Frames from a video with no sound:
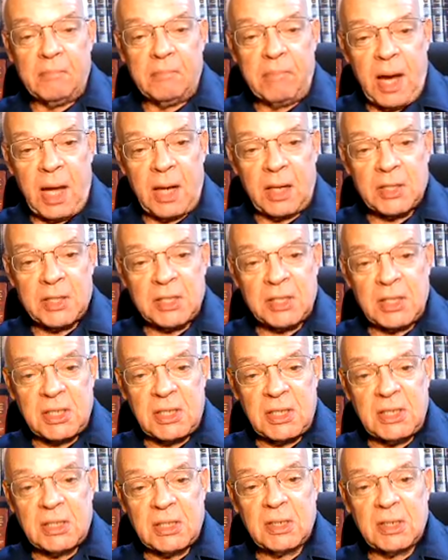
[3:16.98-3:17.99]

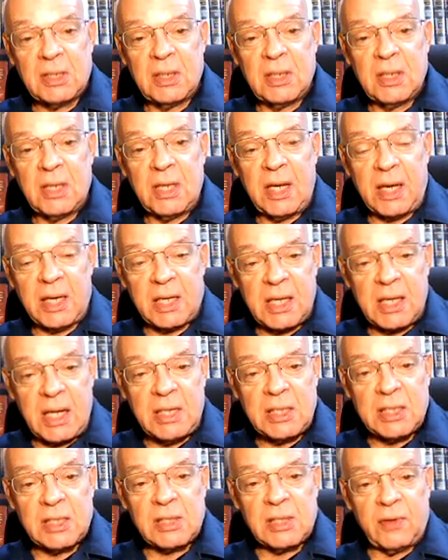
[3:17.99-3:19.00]
Policies
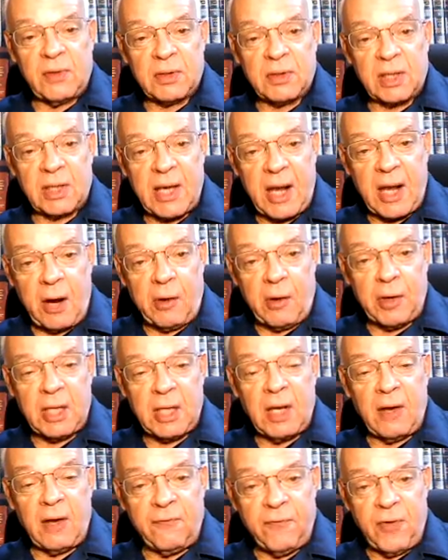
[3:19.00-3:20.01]
against the
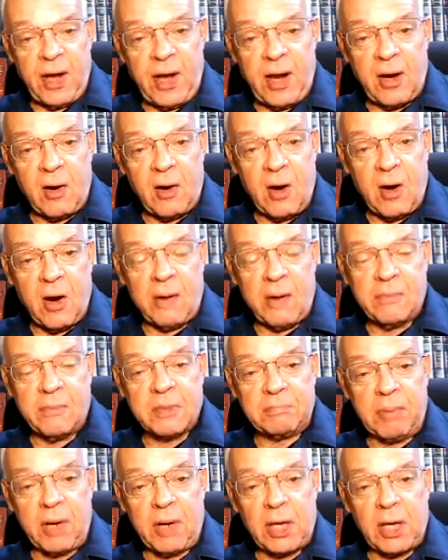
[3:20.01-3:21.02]
carrying of
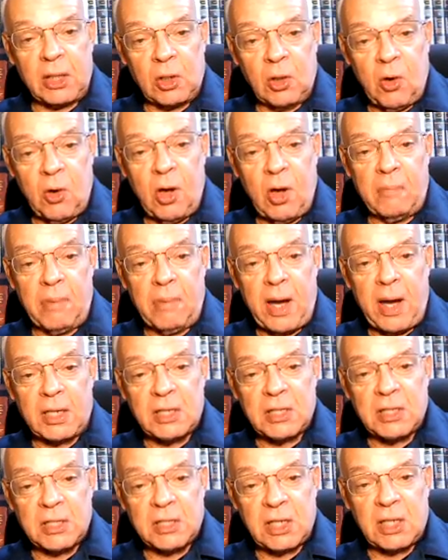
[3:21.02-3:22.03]
firearms by
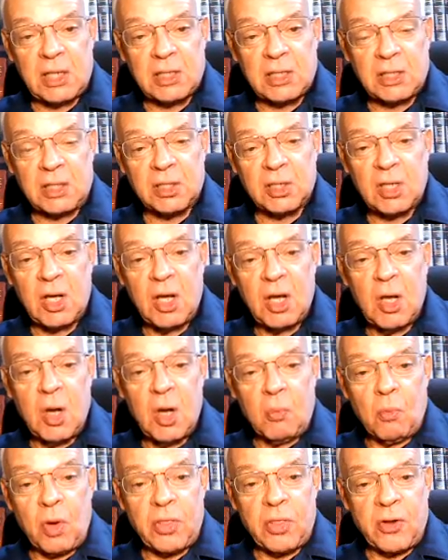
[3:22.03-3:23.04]
law-abiding citizens,
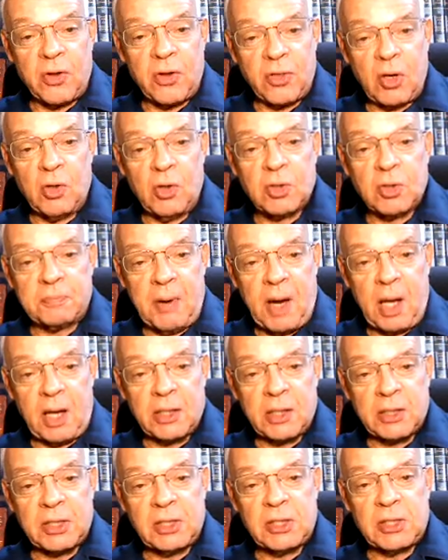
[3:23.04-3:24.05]
whether those
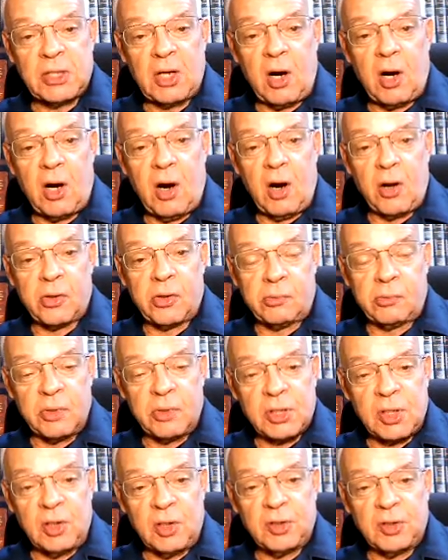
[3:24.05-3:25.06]
policies are the
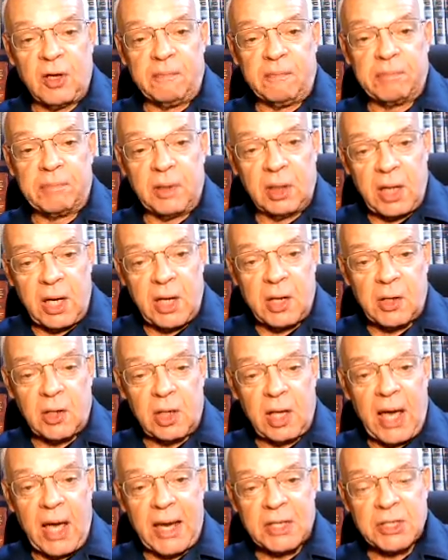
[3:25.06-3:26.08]
result of
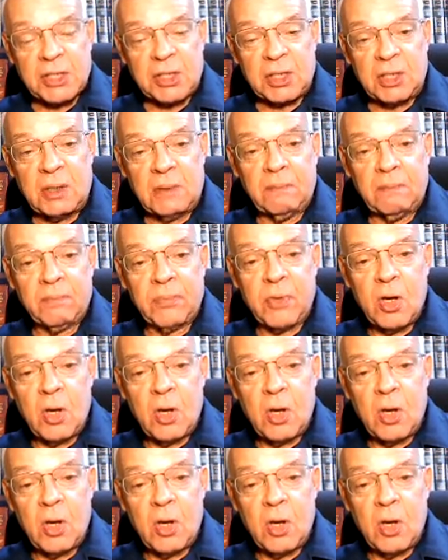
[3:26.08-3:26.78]
political action